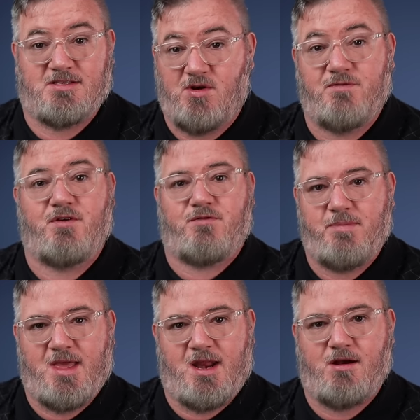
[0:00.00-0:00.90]
So if you're
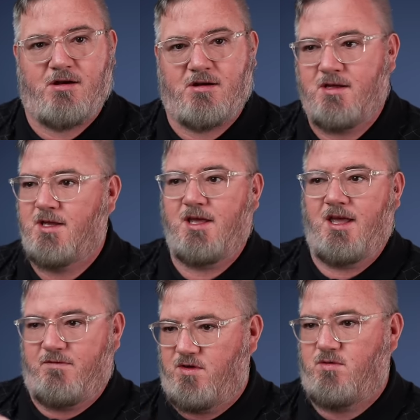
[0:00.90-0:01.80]
from that era,
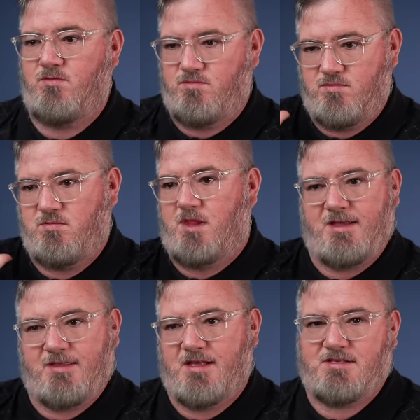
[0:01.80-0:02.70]
if you
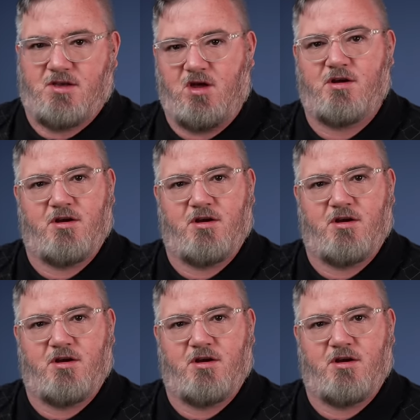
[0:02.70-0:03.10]
like that song,